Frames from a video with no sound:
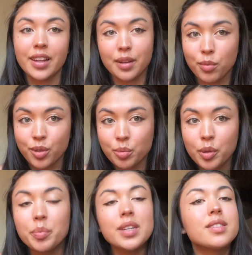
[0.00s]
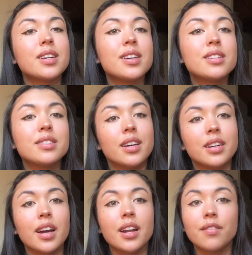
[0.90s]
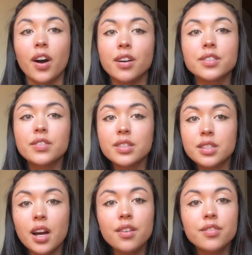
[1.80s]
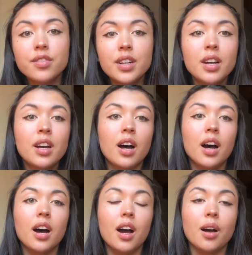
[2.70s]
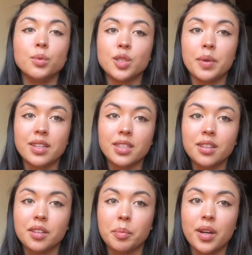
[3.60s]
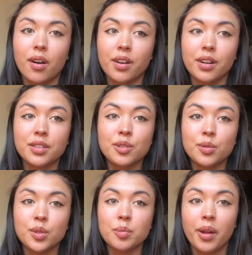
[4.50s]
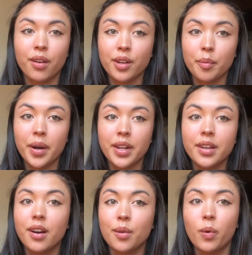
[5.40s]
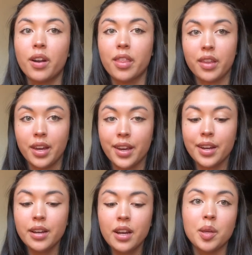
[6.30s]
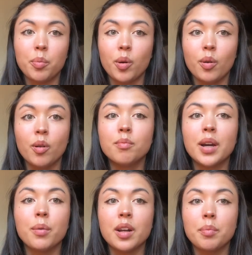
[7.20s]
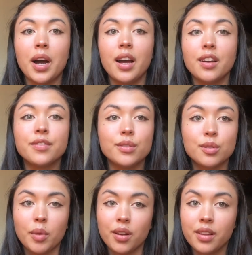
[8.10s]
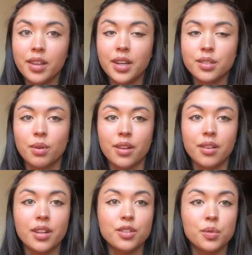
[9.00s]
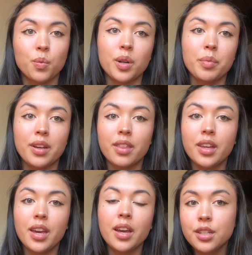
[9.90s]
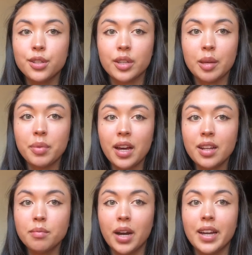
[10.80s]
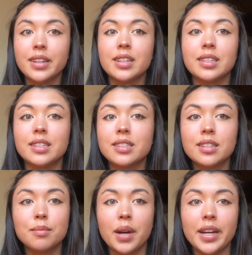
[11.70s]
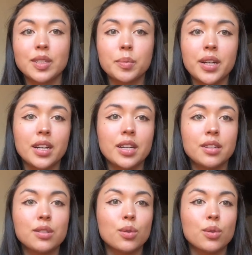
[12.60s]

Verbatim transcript: like multiple pieces and kind of hunt for stuff um, which makes it a little bit harder to spend all your money on one thing. People might want to buy a few smaller things rather than just one big thing. So keep that in mind, at least in my experience